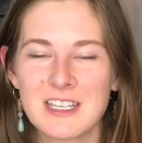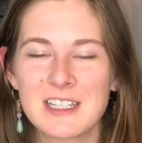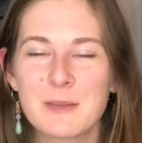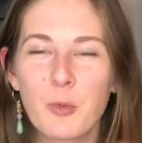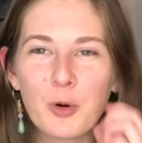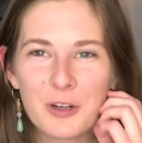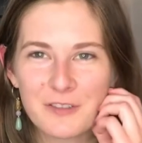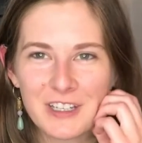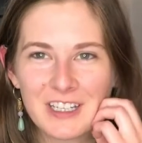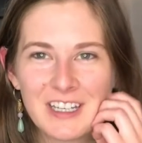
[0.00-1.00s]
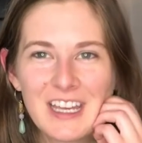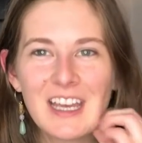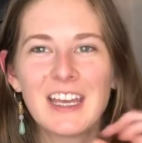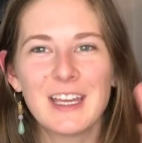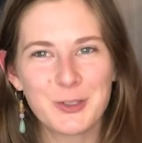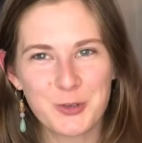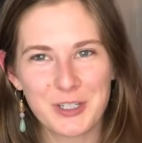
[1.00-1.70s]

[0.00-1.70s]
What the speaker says: It's more of a entry,